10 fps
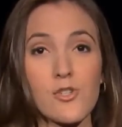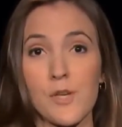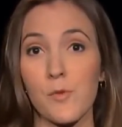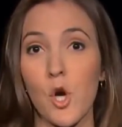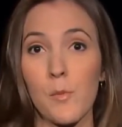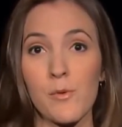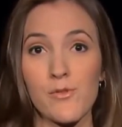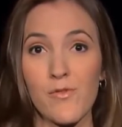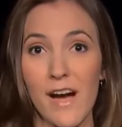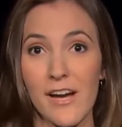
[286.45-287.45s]
Jim Comey
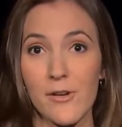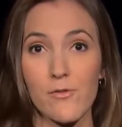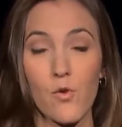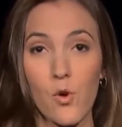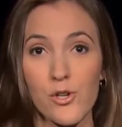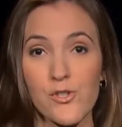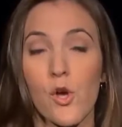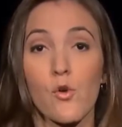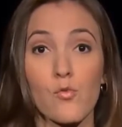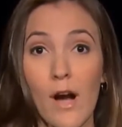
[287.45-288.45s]
was fired, of course.
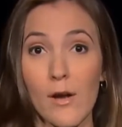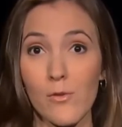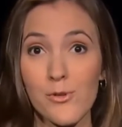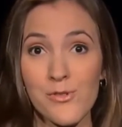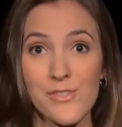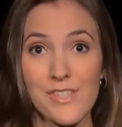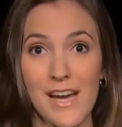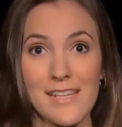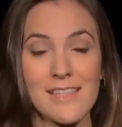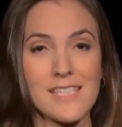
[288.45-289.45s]
Rod Rosenstein,